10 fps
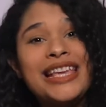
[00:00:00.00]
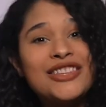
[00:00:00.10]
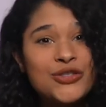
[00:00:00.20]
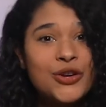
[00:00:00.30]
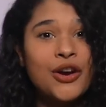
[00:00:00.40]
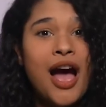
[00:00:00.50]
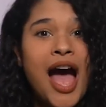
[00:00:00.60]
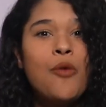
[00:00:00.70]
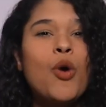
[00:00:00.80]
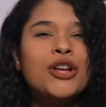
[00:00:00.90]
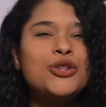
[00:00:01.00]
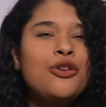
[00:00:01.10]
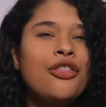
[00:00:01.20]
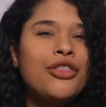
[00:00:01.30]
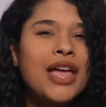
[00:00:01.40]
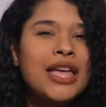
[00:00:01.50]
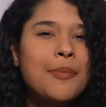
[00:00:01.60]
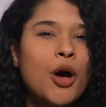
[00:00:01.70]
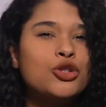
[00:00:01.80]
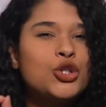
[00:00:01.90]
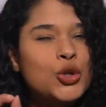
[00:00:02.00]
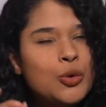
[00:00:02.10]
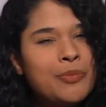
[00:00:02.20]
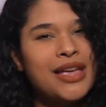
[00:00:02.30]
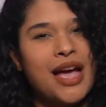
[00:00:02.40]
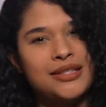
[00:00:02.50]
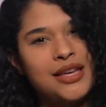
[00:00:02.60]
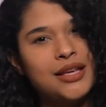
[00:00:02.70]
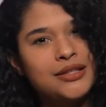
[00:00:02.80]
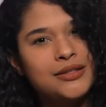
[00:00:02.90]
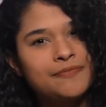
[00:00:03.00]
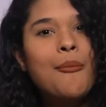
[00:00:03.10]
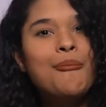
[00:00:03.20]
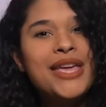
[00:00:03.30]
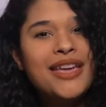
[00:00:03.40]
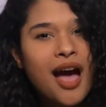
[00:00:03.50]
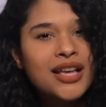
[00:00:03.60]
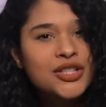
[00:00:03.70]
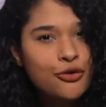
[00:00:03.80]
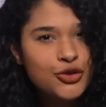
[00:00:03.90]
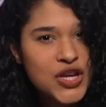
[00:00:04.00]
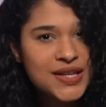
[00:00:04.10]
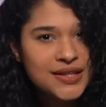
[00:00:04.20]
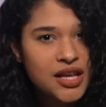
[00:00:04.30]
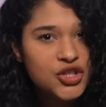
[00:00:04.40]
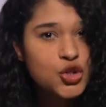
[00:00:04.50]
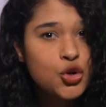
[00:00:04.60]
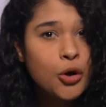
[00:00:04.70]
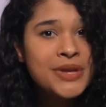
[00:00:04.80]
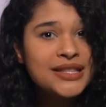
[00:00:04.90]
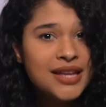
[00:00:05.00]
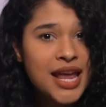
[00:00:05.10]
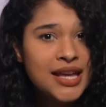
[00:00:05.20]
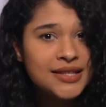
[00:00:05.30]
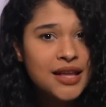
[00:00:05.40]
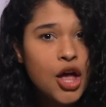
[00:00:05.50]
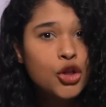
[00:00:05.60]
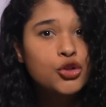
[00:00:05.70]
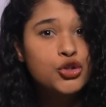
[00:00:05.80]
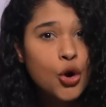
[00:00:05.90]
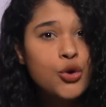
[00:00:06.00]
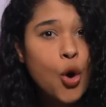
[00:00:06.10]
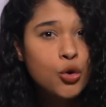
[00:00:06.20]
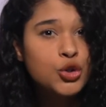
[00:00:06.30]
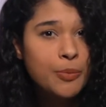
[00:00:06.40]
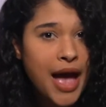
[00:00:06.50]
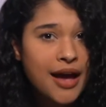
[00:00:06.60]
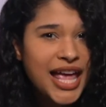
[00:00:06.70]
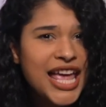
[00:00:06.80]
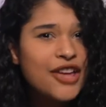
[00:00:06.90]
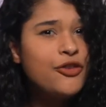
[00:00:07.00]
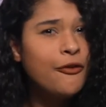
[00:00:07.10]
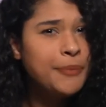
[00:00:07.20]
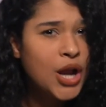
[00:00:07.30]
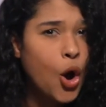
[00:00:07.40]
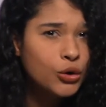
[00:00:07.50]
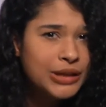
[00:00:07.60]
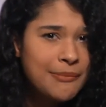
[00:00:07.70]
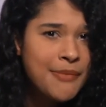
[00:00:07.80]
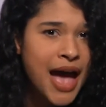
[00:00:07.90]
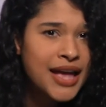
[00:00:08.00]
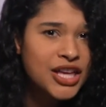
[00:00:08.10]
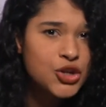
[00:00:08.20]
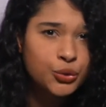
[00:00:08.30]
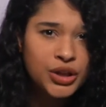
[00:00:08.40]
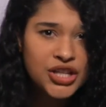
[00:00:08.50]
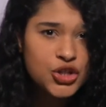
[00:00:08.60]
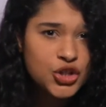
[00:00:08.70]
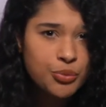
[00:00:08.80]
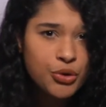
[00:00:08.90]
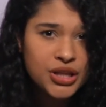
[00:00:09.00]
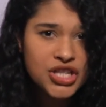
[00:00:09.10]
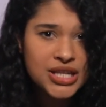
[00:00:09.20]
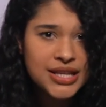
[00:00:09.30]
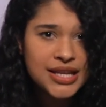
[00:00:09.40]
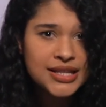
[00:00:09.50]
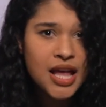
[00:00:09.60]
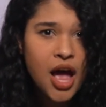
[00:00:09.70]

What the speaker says: Easter, I want you to think about two big ideas. Because of Jesus, your mistakes don't hold you back. If you've been holding back in your relationship with Jesus,